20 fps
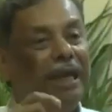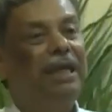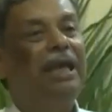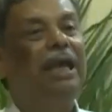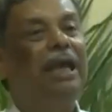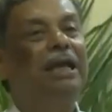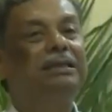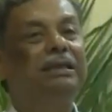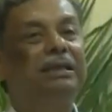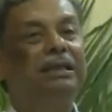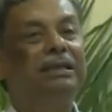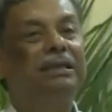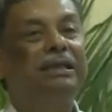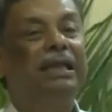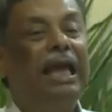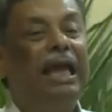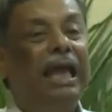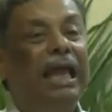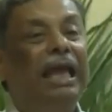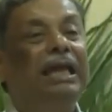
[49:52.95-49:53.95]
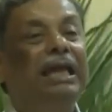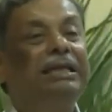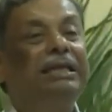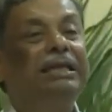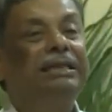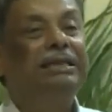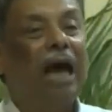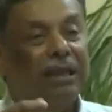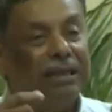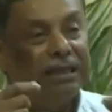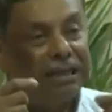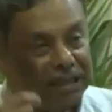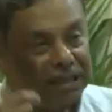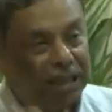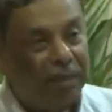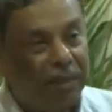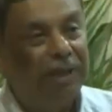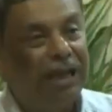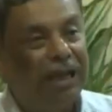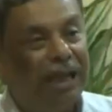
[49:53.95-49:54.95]
And hence, in many cases,
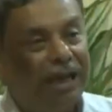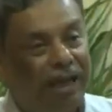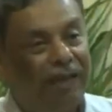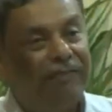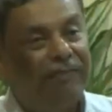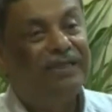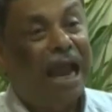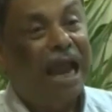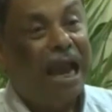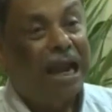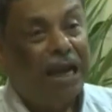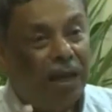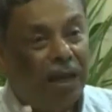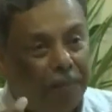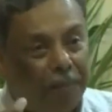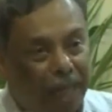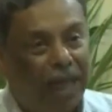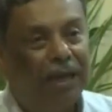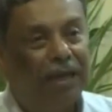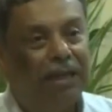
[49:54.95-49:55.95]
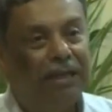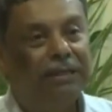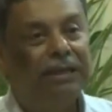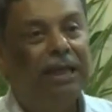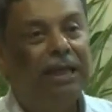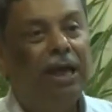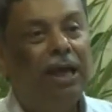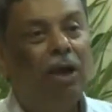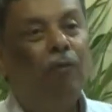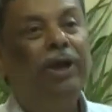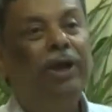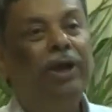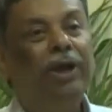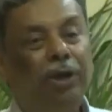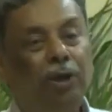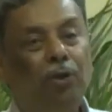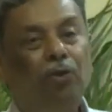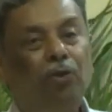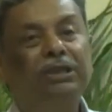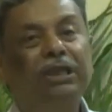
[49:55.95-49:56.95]
it is unstable and gives random
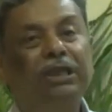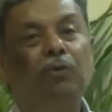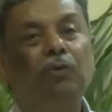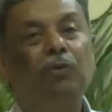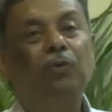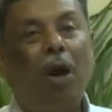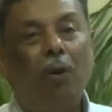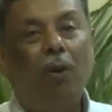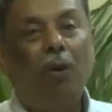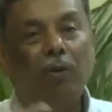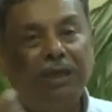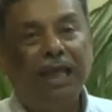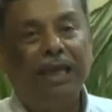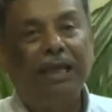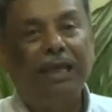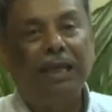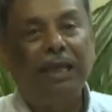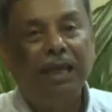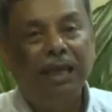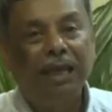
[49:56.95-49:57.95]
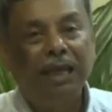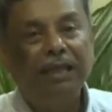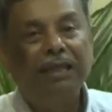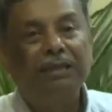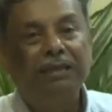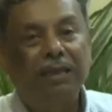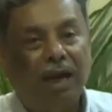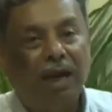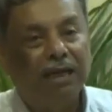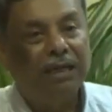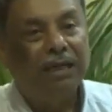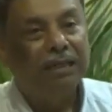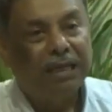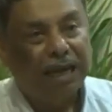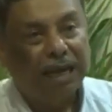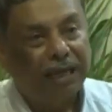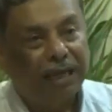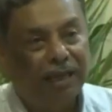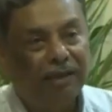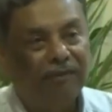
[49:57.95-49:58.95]
errors when you use it without
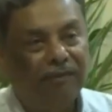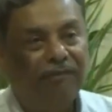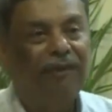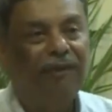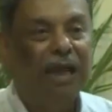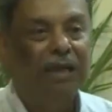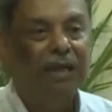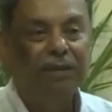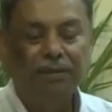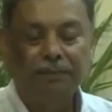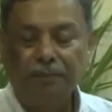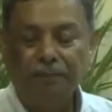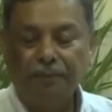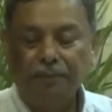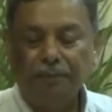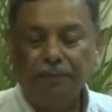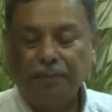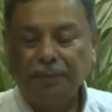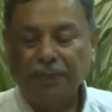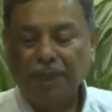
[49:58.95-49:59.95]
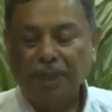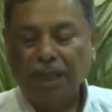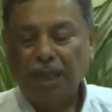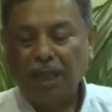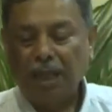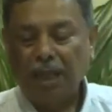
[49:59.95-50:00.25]
taking this understanding in fact.